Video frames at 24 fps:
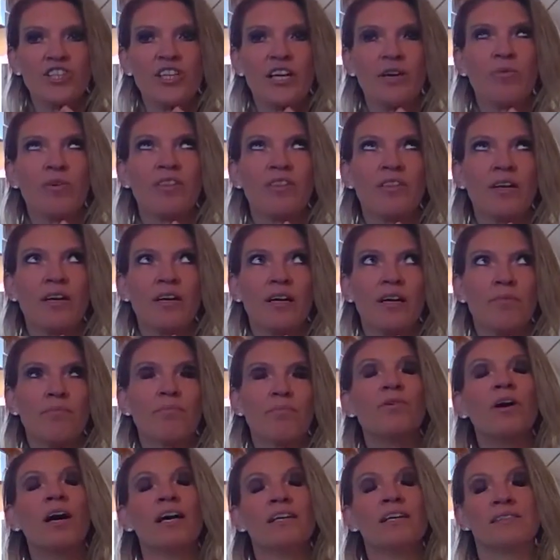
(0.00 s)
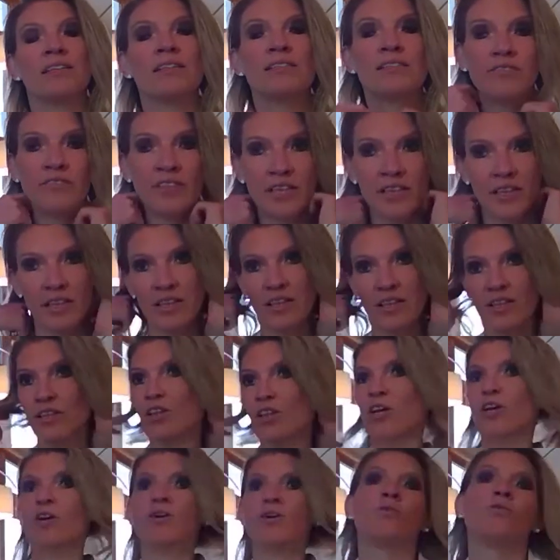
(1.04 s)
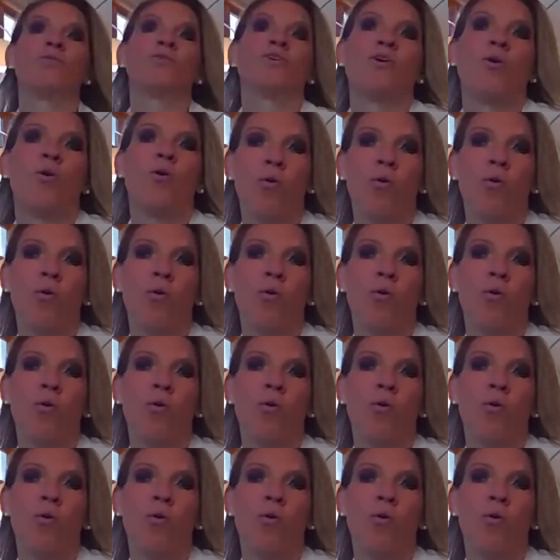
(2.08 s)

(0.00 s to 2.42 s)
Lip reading: like with the process of getting a loan